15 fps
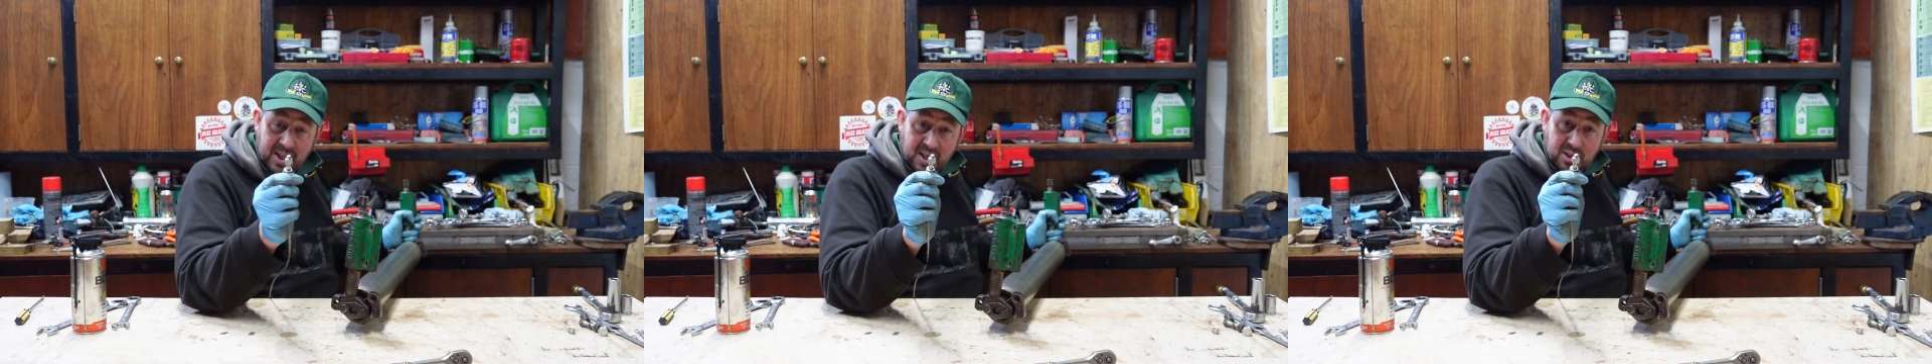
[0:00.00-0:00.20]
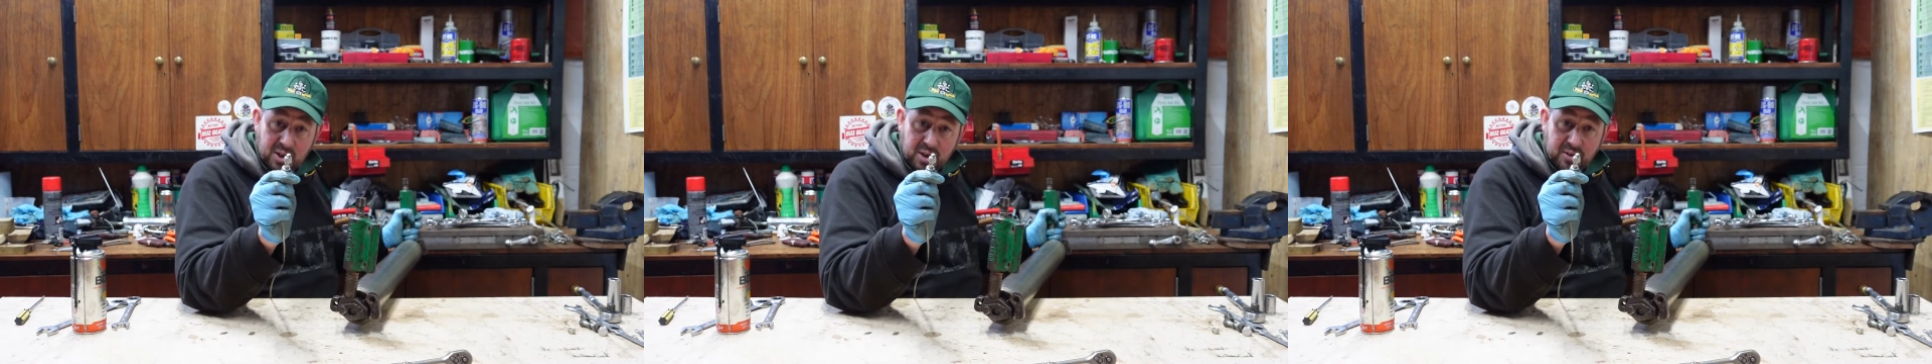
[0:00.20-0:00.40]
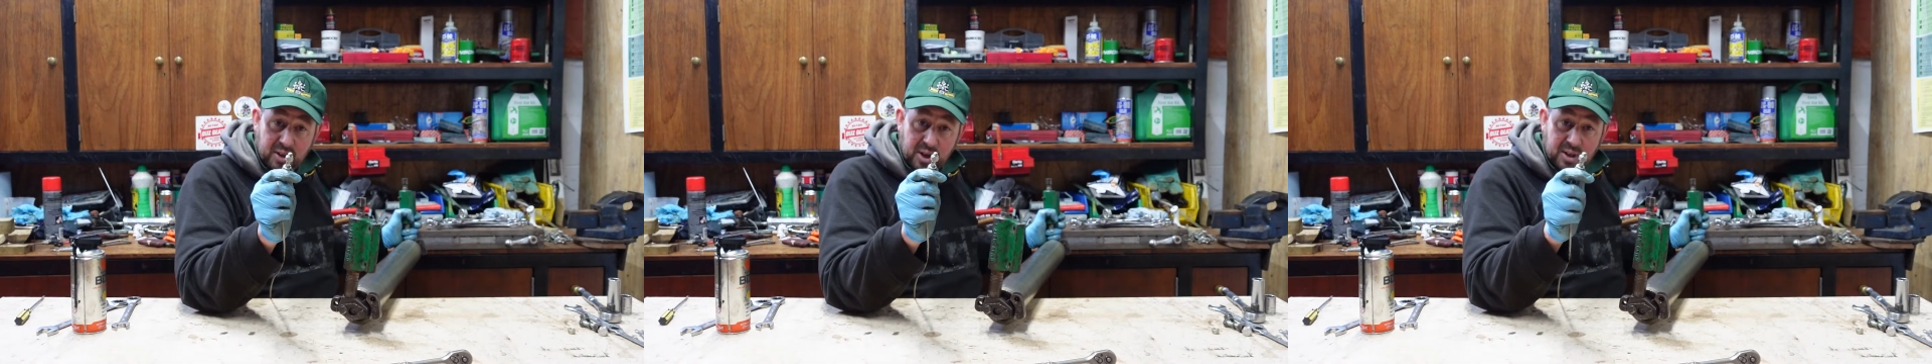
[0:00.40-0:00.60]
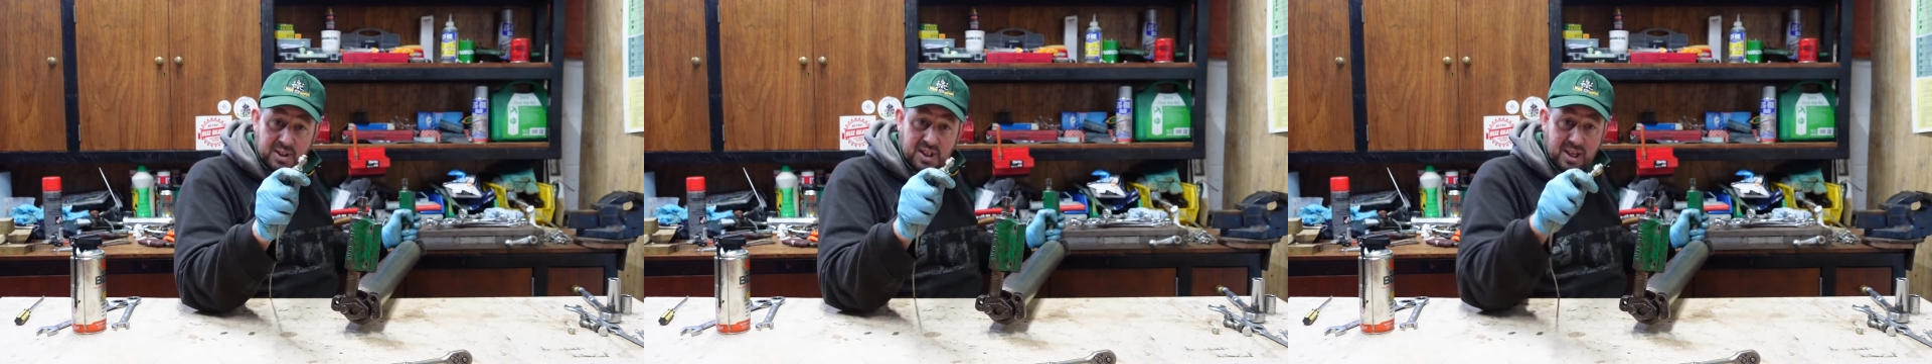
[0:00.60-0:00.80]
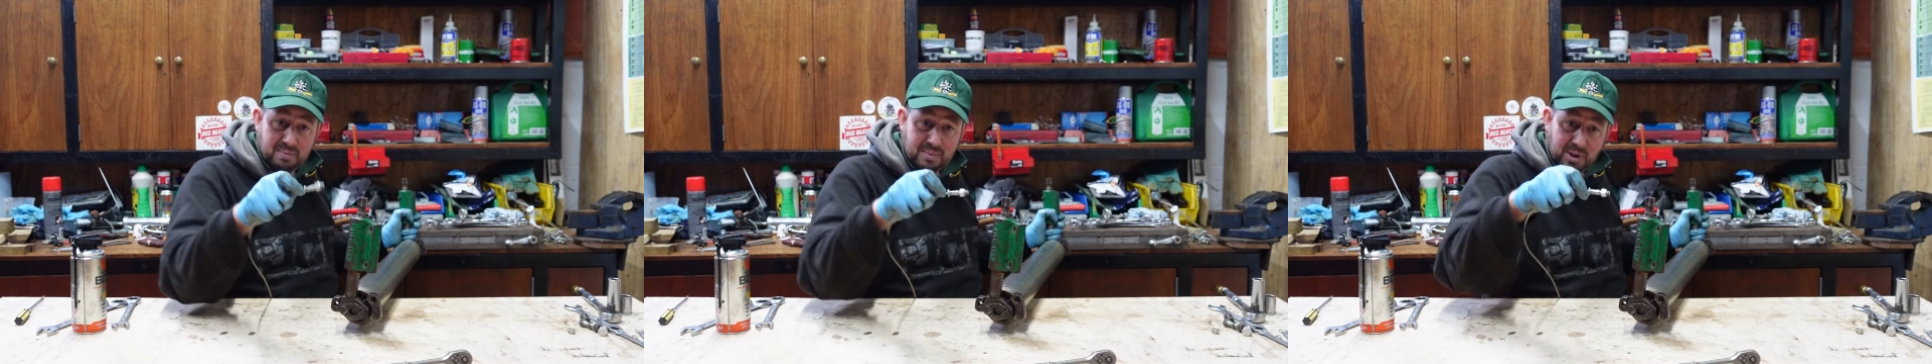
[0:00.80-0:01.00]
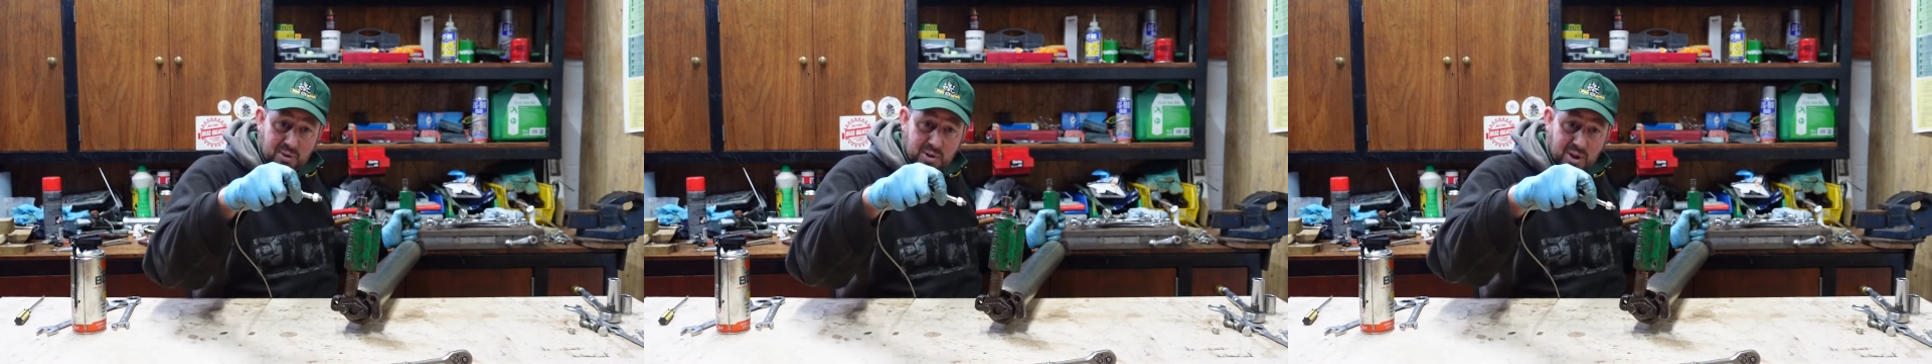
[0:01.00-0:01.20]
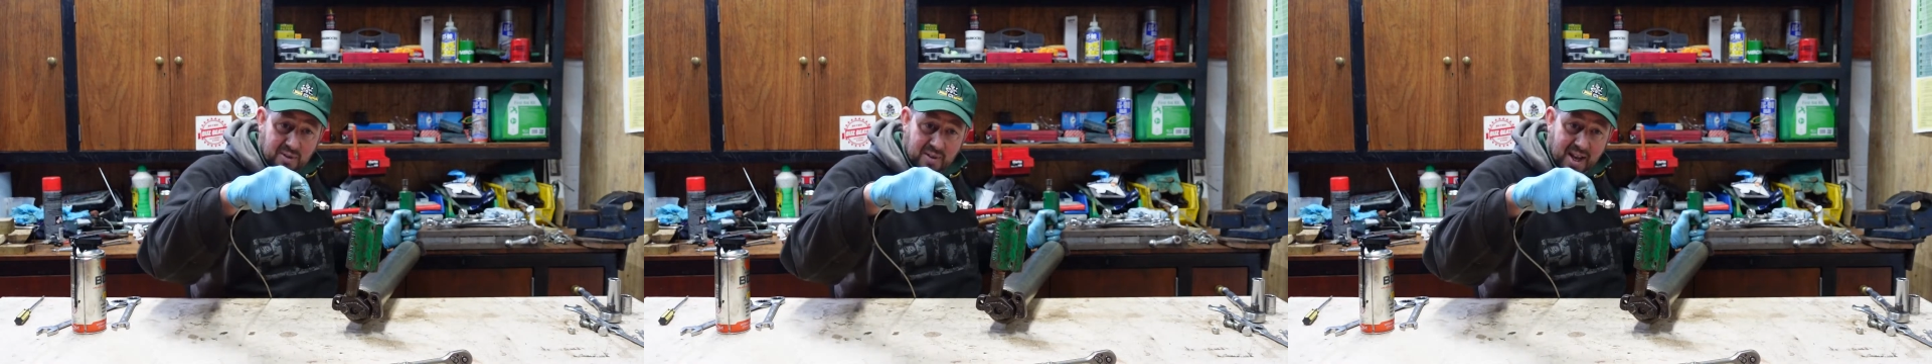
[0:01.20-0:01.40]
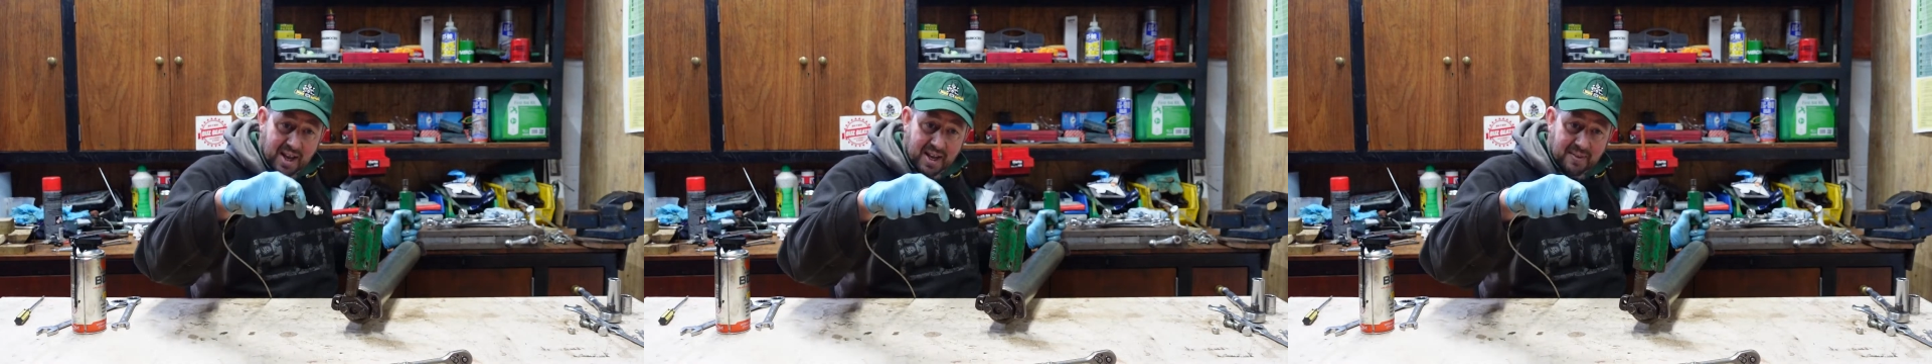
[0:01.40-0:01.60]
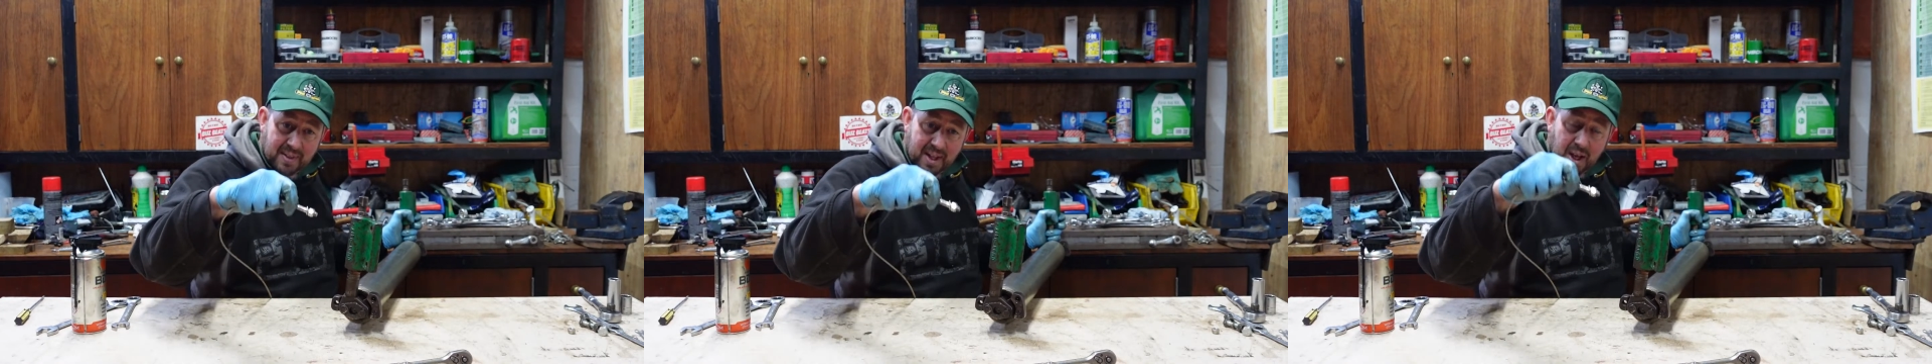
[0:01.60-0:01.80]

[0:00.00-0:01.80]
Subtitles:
So the 13mm on there.